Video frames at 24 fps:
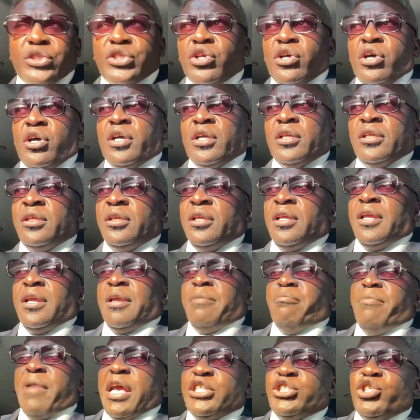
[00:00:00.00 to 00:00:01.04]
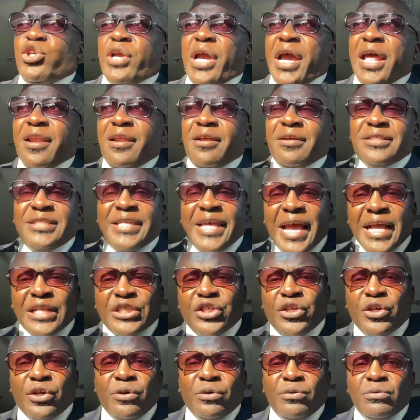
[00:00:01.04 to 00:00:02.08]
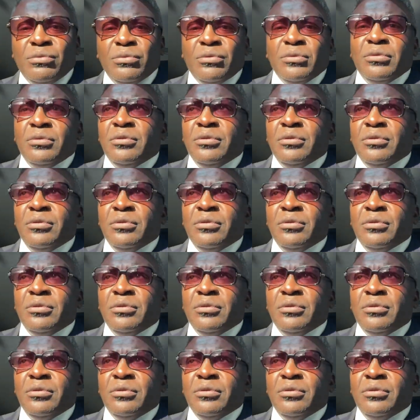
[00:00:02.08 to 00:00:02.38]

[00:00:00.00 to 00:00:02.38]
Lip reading: on. Make sure you got a little tattoo.